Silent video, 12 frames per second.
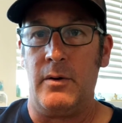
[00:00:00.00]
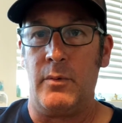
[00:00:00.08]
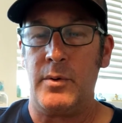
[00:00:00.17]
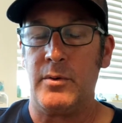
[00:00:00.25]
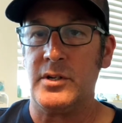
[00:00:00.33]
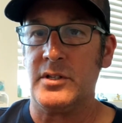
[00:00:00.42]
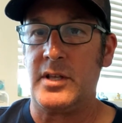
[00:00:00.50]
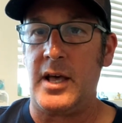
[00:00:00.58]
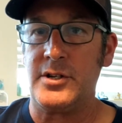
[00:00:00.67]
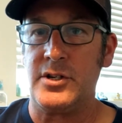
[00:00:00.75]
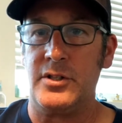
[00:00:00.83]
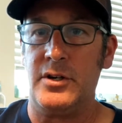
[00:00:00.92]
We were just
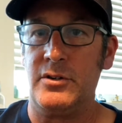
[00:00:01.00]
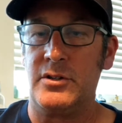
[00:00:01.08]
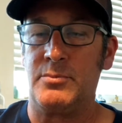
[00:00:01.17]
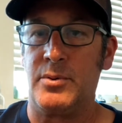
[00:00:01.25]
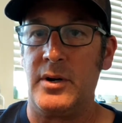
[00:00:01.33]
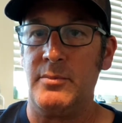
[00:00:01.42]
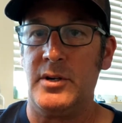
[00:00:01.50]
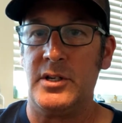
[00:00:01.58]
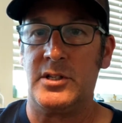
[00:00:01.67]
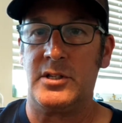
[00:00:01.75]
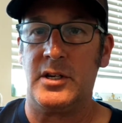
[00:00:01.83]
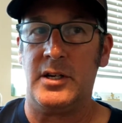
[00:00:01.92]
catching those pretty
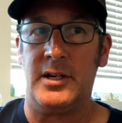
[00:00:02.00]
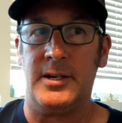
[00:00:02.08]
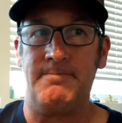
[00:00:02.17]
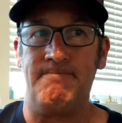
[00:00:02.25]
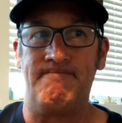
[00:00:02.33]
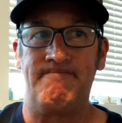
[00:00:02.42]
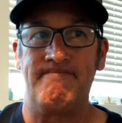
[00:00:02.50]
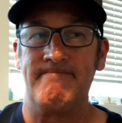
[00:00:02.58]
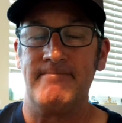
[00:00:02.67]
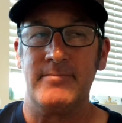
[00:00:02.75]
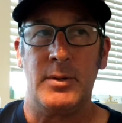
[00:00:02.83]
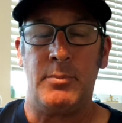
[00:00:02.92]
much
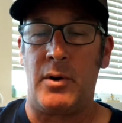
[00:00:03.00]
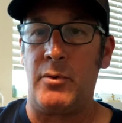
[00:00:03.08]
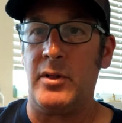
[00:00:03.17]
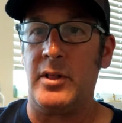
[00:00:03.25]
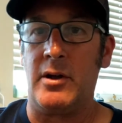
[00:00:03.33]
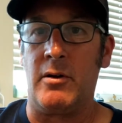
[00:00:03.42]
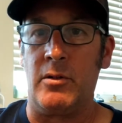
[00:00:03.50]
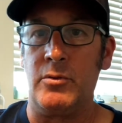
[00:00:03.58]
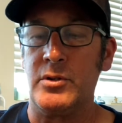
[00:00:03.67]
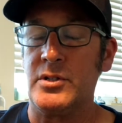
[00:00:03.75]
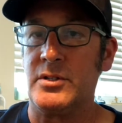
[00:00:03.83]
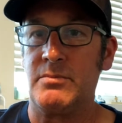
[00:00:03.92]
by reeling our
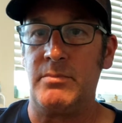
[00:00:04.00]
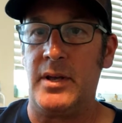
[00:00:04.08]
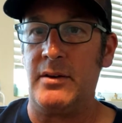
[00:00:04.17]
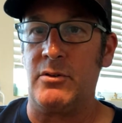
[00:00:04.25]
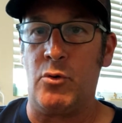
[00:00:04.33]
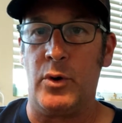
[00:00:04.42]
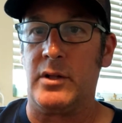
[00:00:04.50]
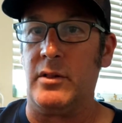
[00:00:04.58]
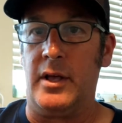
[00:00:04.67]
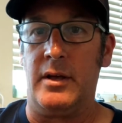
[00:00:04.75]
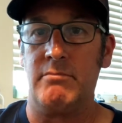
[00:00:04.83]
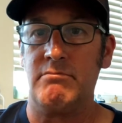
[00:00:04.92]
lures in
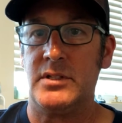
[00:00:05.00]
quickly,